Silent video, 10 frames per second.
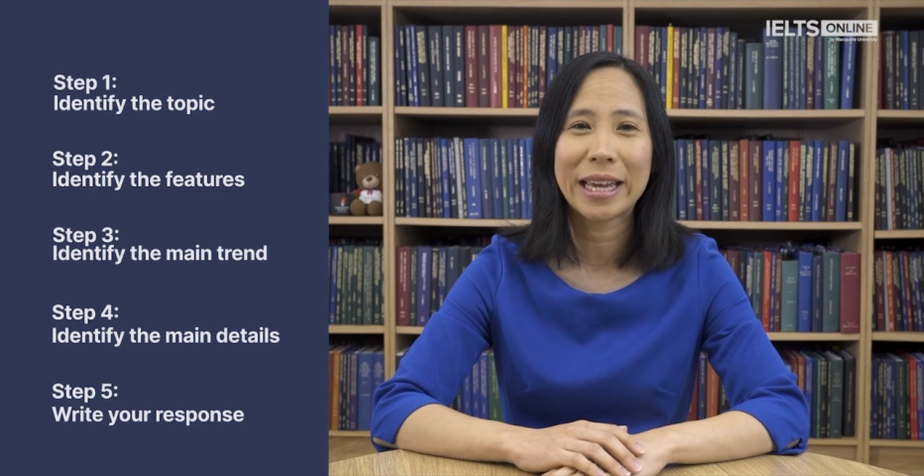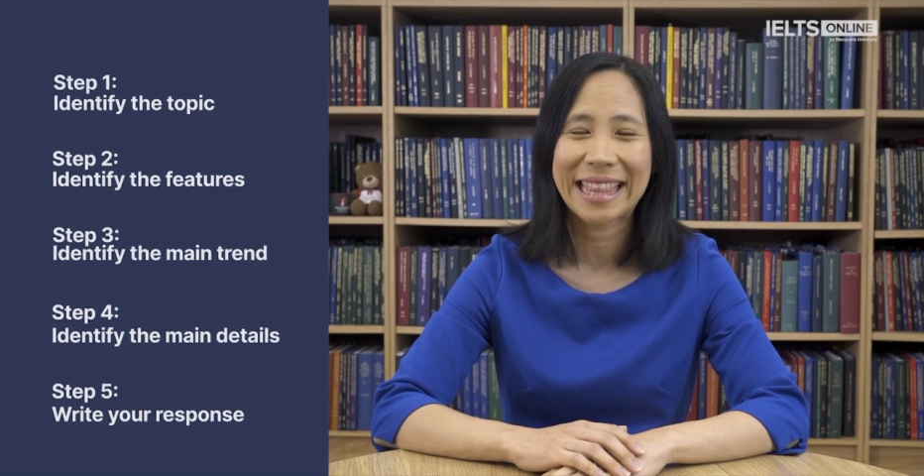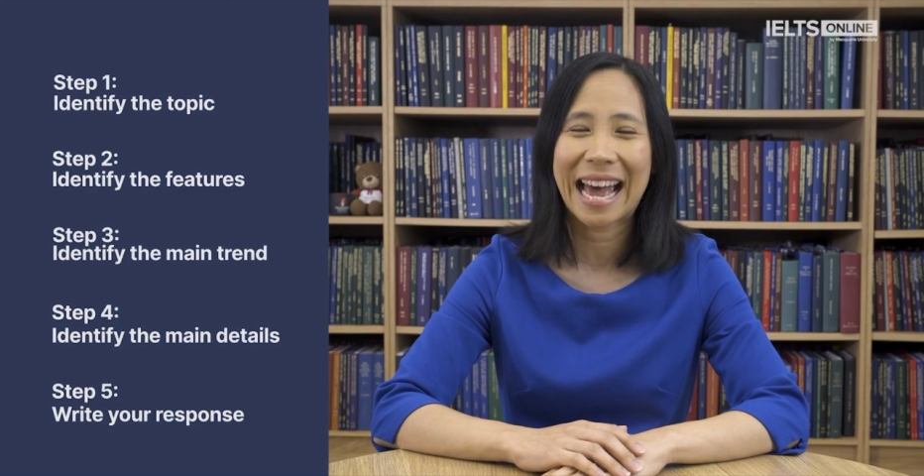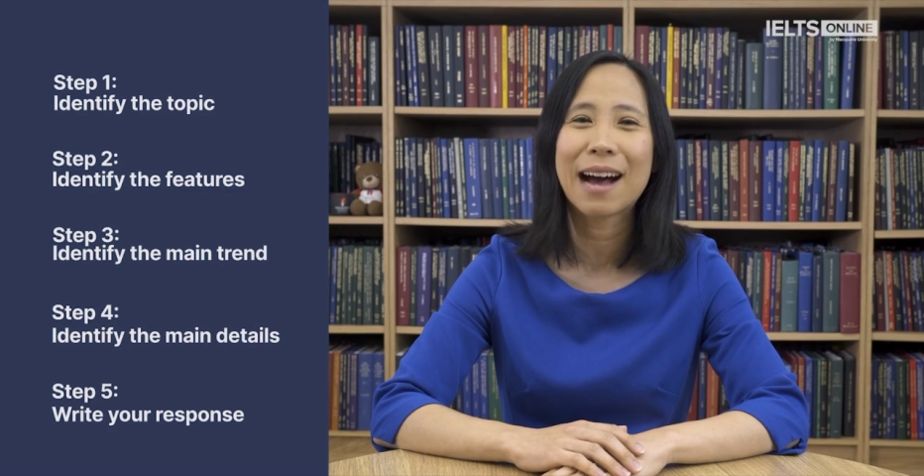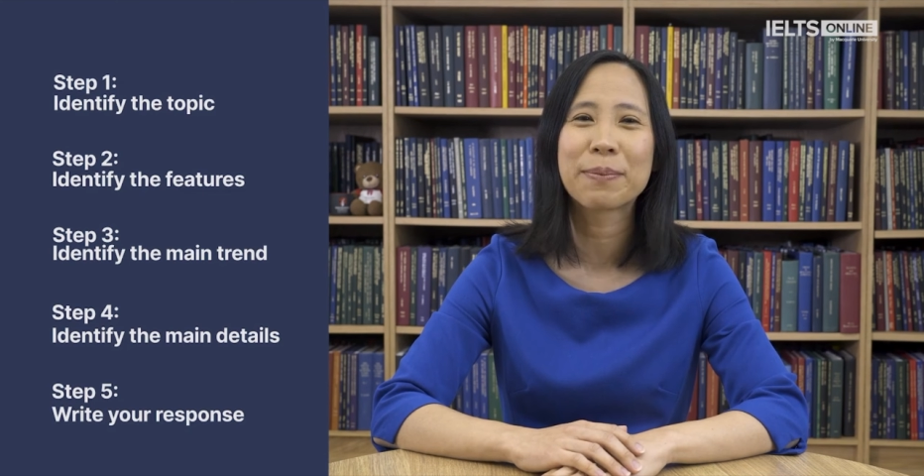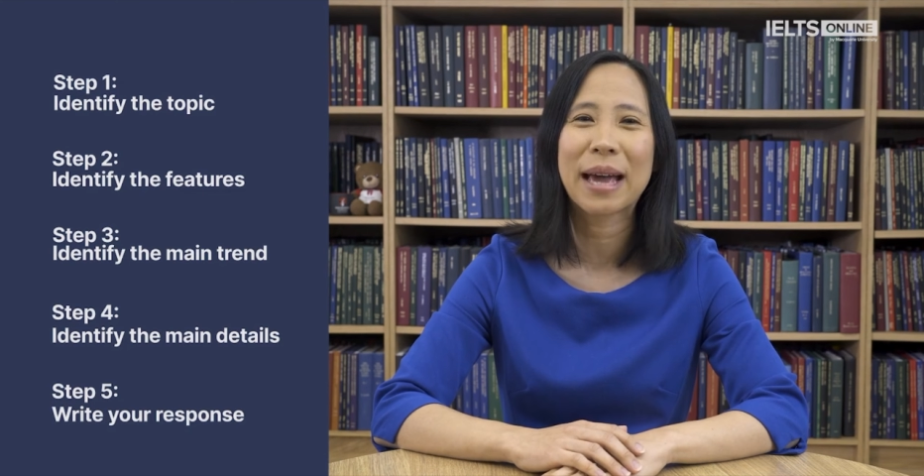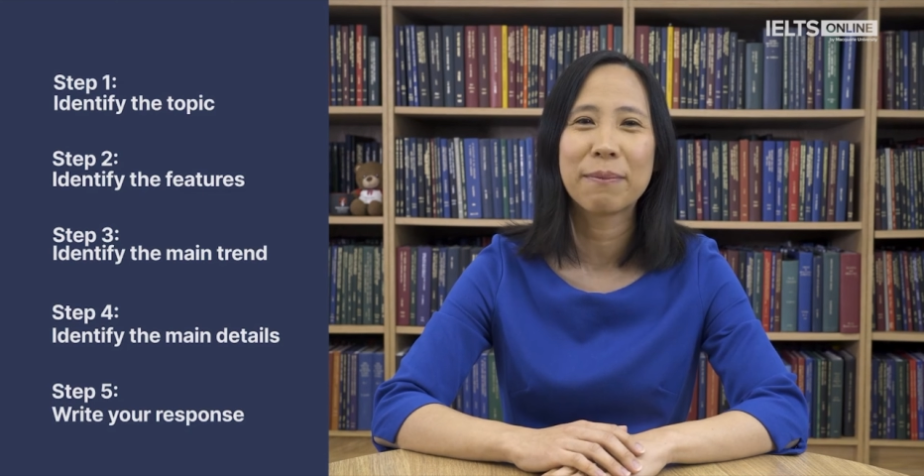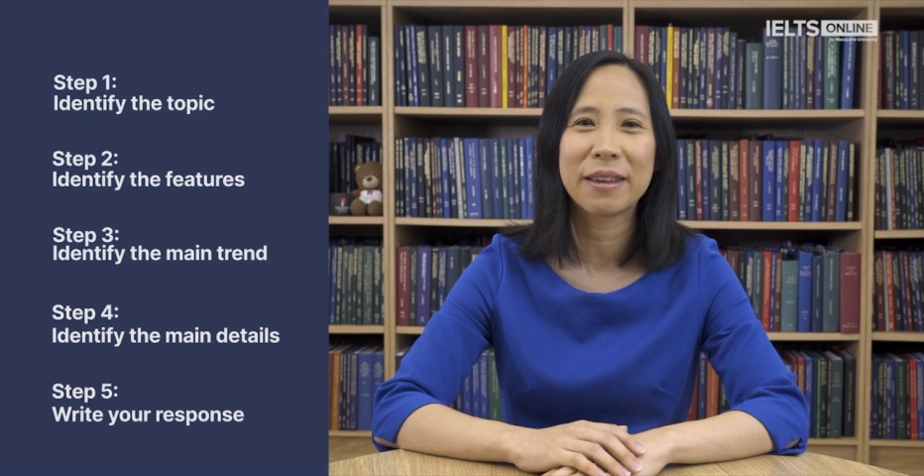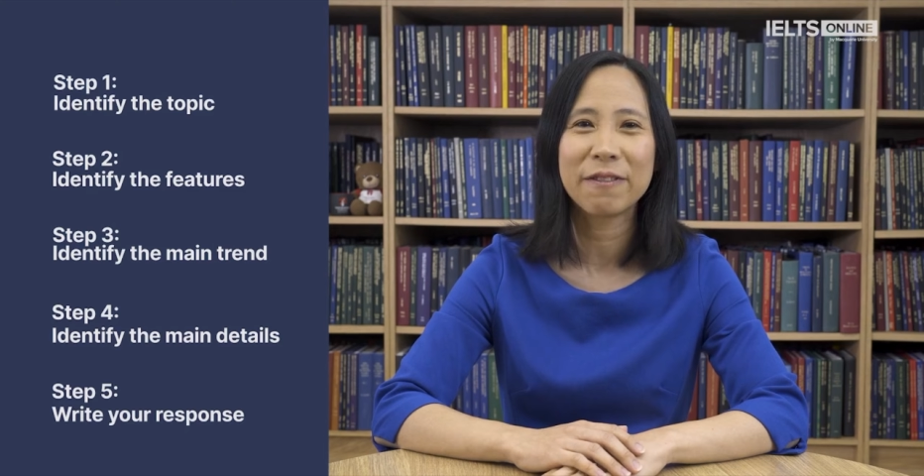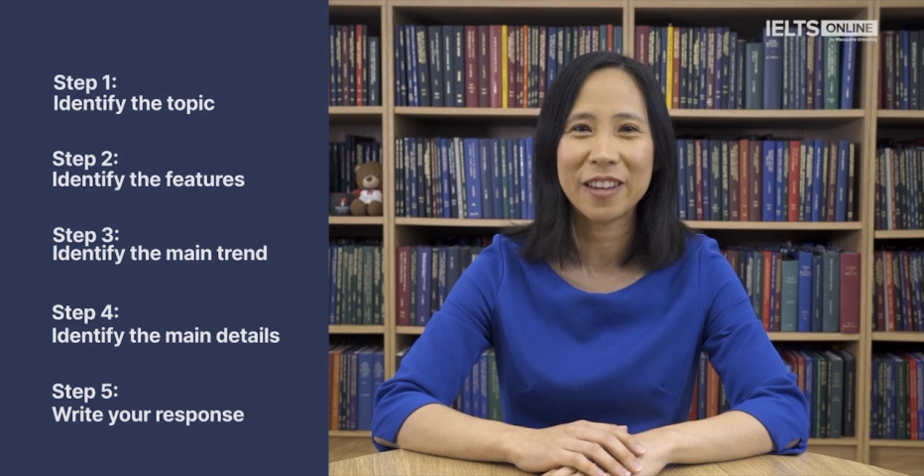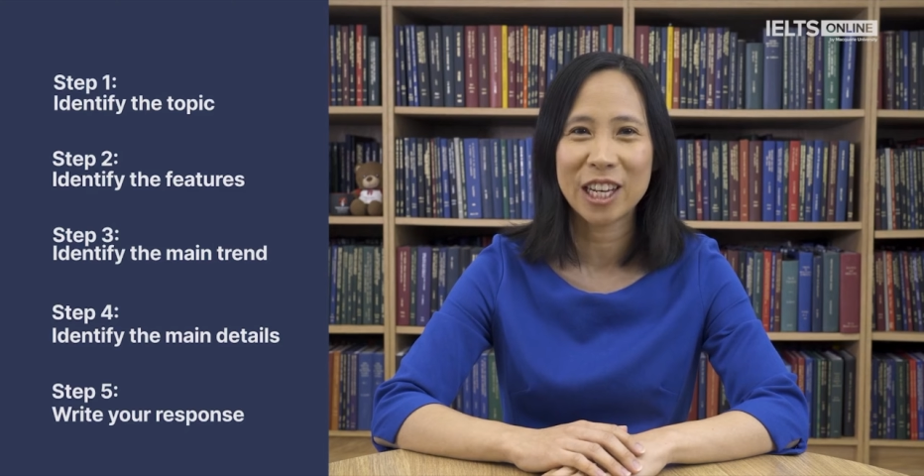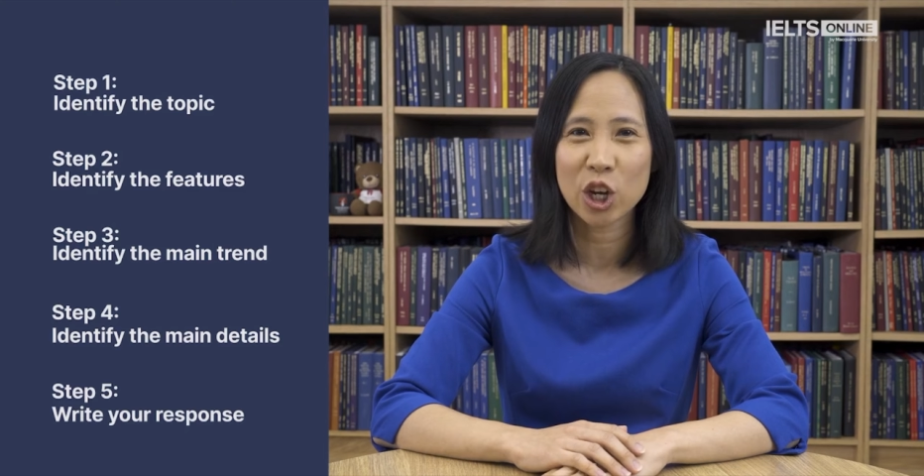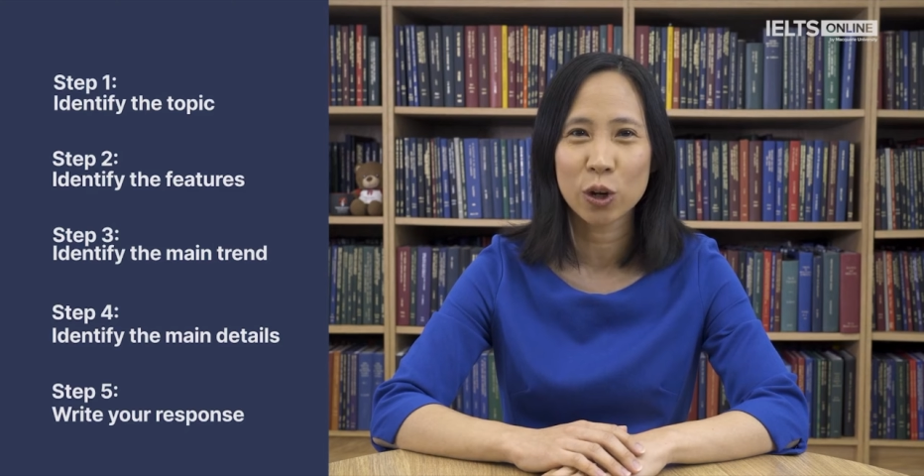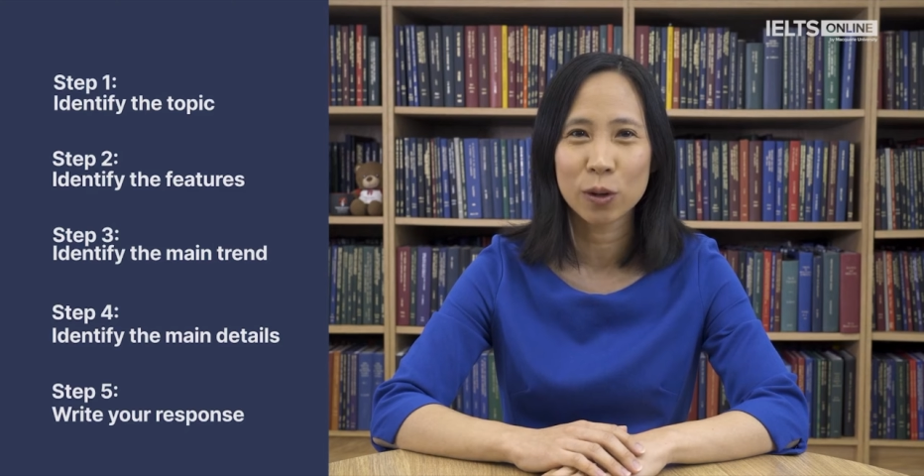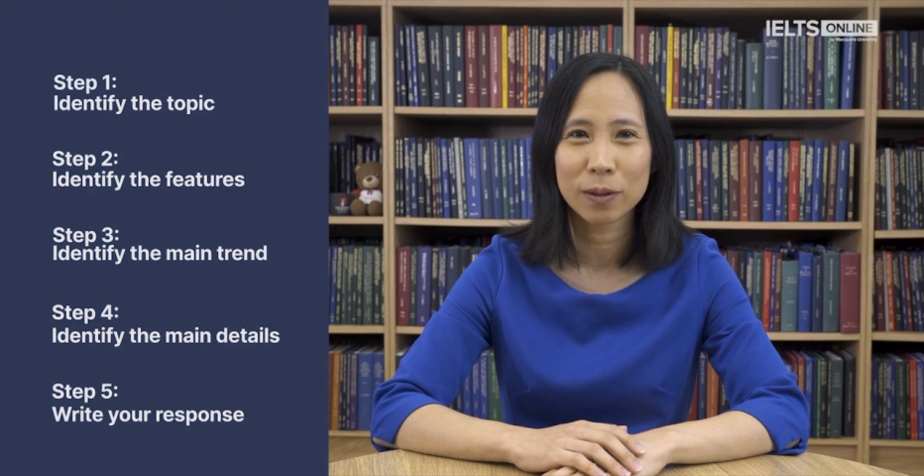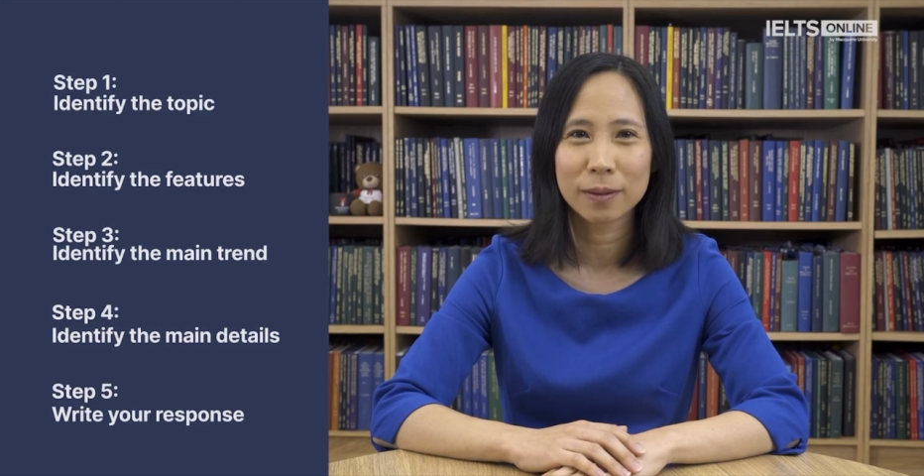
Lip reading: in the upcoming video.